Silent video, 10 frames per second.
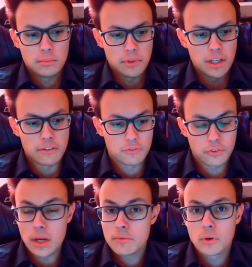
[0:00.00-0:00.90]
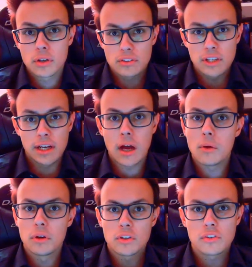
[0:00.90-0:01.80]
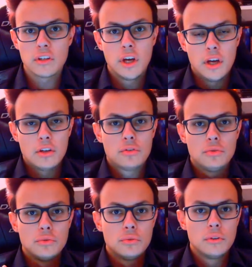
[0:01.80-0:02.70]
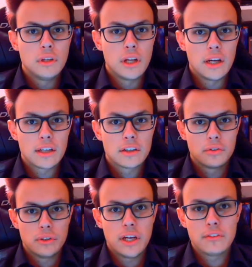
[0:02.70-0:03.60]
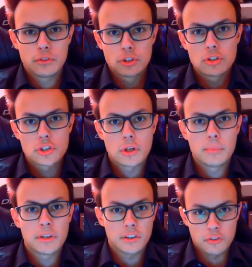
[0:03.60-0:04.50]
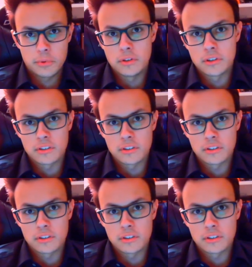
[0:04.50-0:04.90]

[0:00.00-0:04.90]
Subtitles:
frameworks like ours to create virtual shopping experiences?